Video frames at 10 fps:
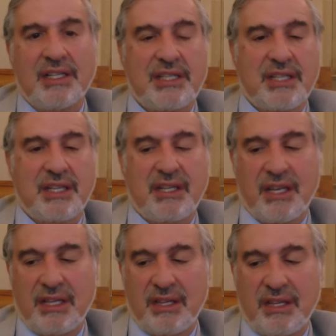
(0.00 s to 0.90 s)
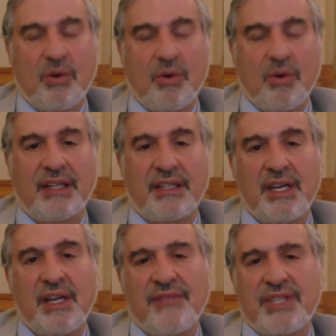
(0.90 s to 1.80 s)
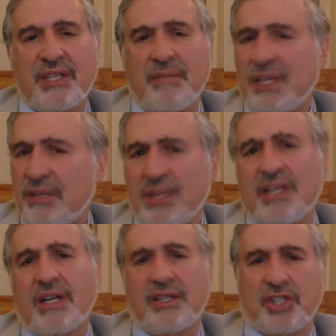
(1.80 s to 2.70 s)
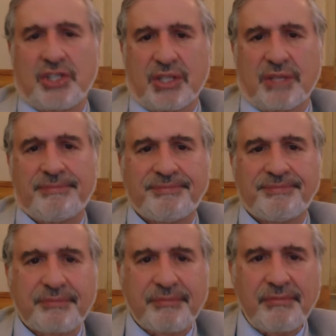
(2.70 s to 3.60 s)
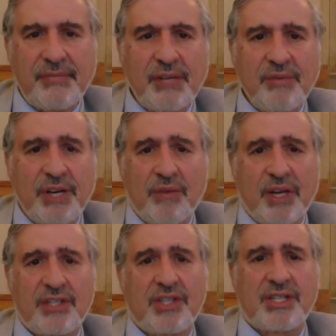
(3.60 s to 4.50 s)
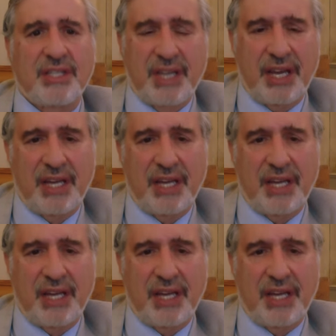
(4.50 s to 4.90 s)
eagles in the wild. Similarly with cultures. We don't want to just